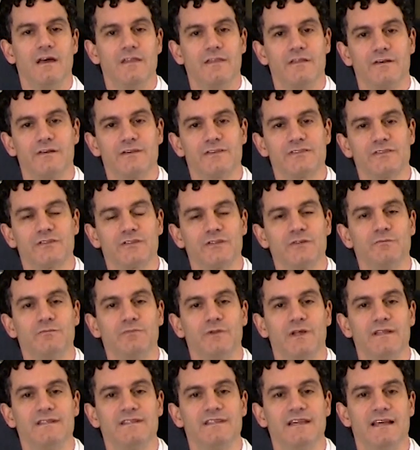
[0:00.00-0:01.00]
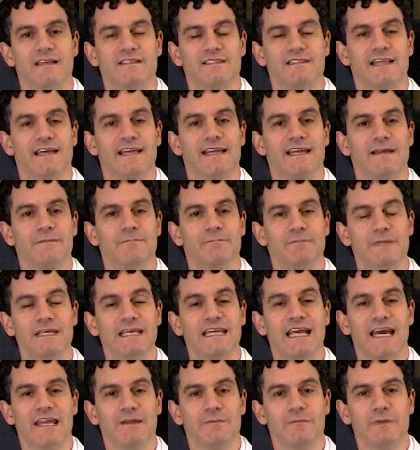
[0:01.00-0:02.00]
There are certain blood tests like a
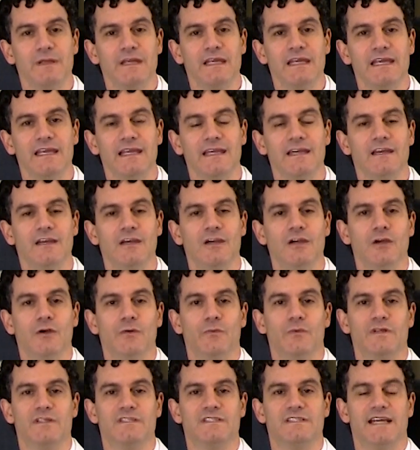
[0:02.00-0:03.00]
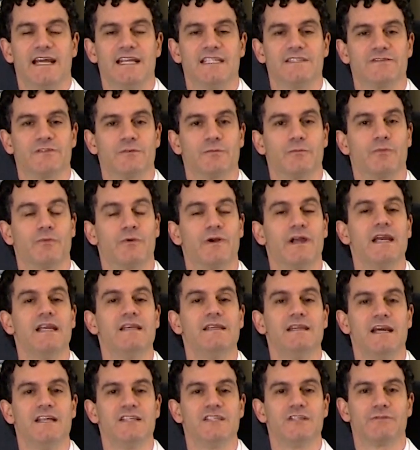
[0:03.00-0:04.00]
BNP, which stands for
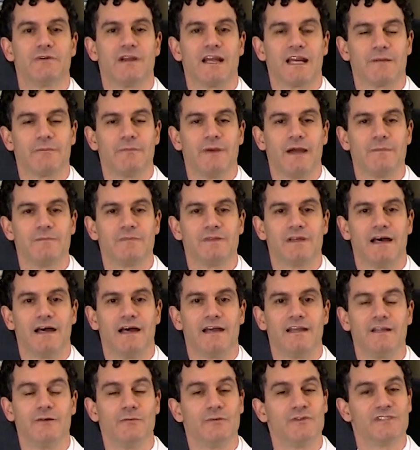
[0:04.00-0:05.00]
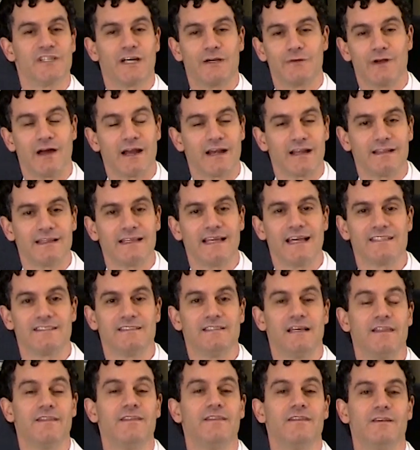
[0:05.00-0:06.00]
brain natriuretic peptide, which ironically has
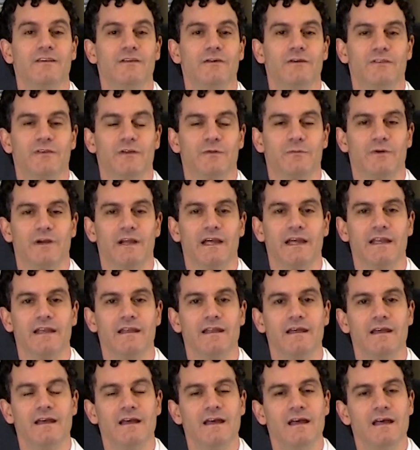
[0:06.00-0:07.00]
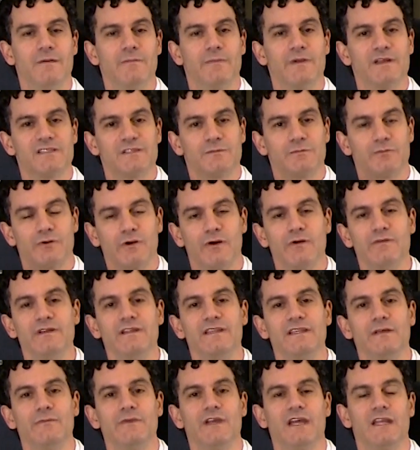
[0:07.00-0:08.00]
nothing to do with your brain, but is a
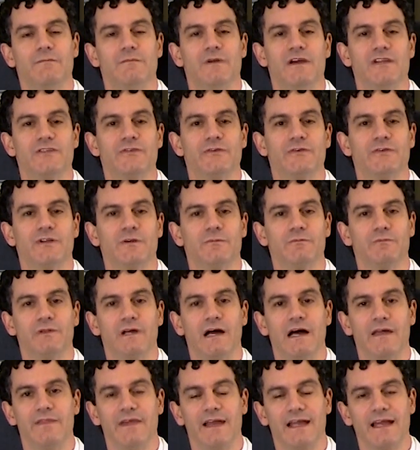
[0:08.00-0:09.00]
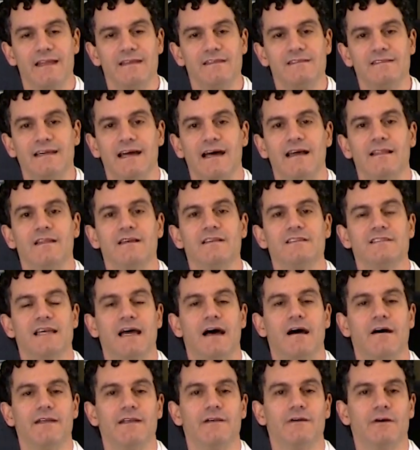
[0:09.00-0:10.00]
protein that we can measure in your blood that can tell us
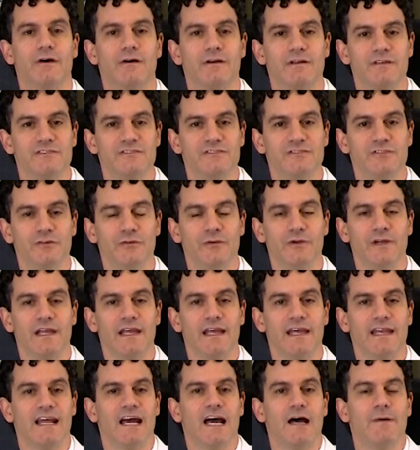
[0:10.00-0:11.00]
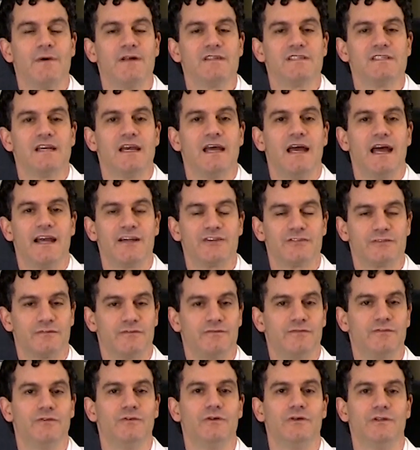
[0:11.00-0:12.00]
how your heart is doing and how much extra
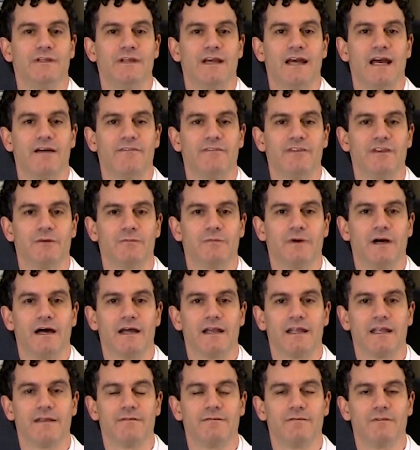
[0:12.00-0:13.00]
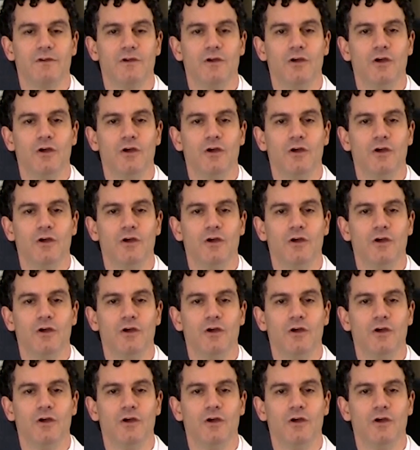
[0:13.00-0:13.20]
fluid you have in your body.